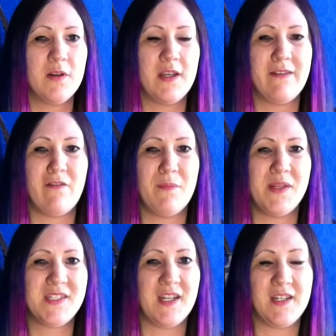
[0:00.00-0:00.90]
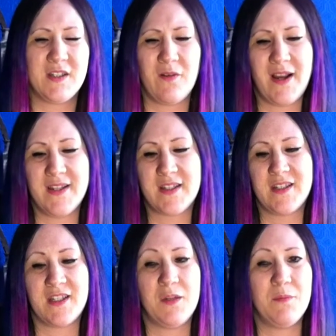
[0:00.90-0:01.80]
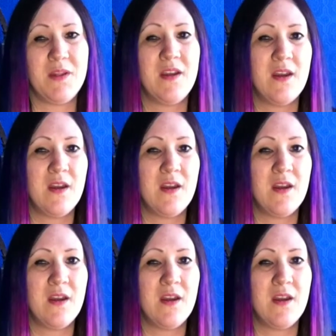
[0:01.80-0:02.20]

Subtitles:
if you've missed any squares, because it can be